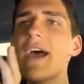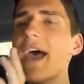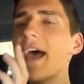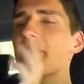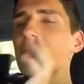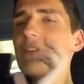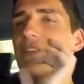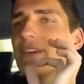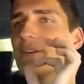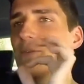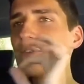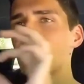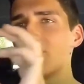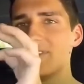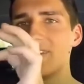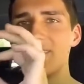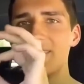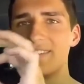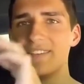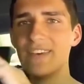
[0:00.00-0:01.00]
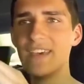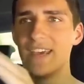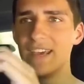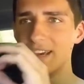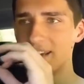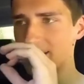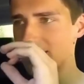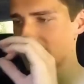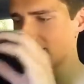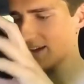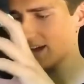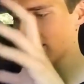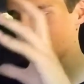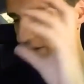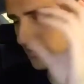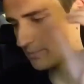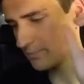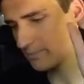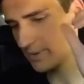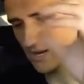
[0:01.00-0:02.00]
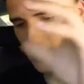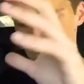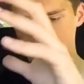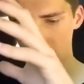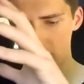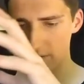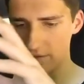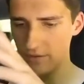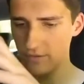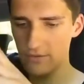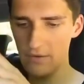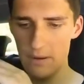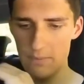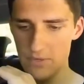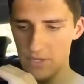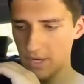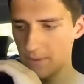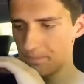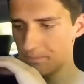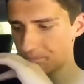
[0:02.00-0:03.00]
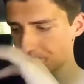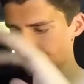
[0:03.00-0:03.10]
to the T. Title, picture, description.